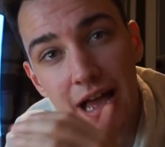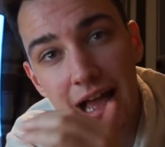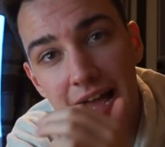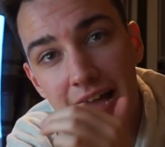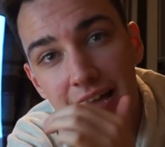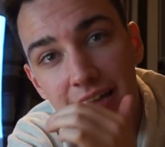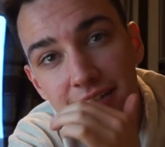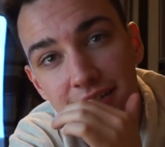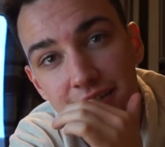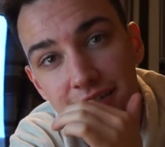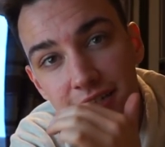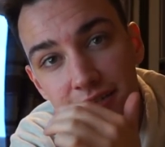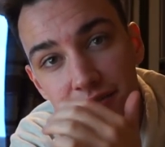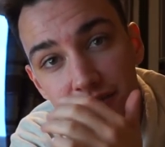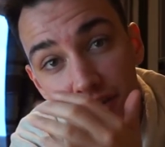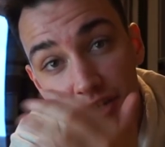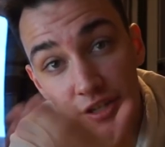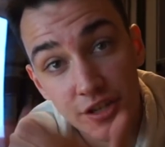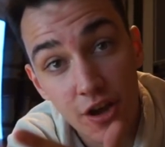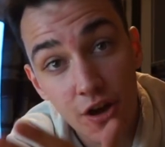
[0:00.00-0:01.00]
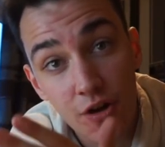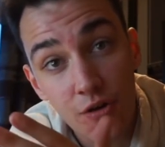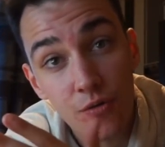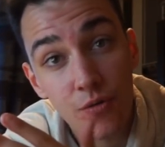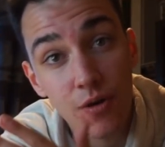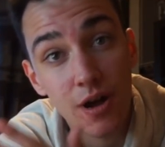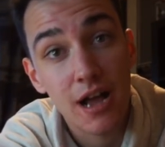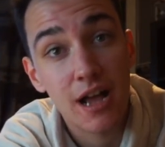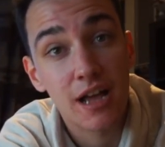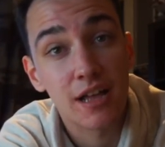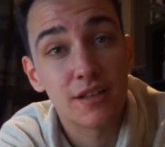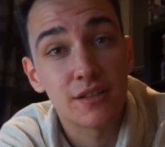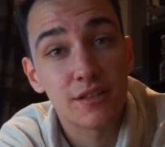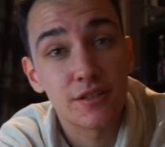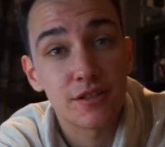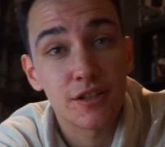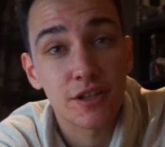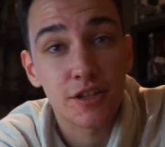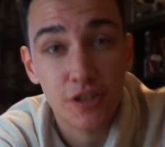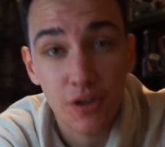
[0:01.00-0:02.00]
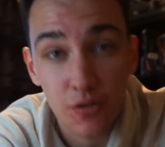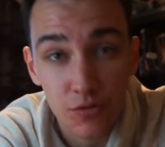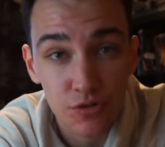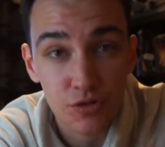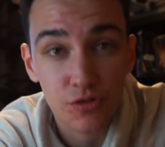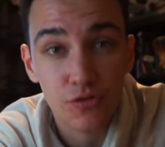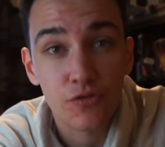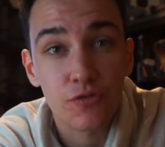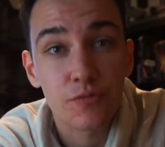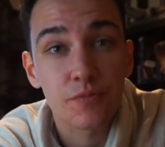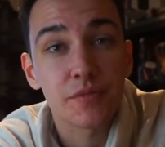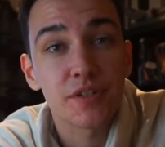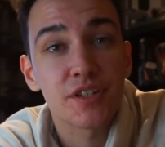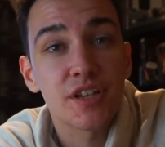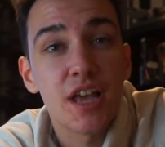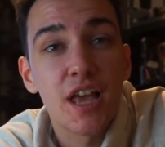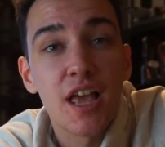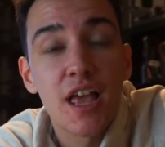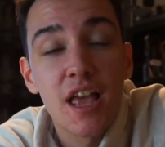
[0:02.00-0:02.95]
and the snow and the snowstorms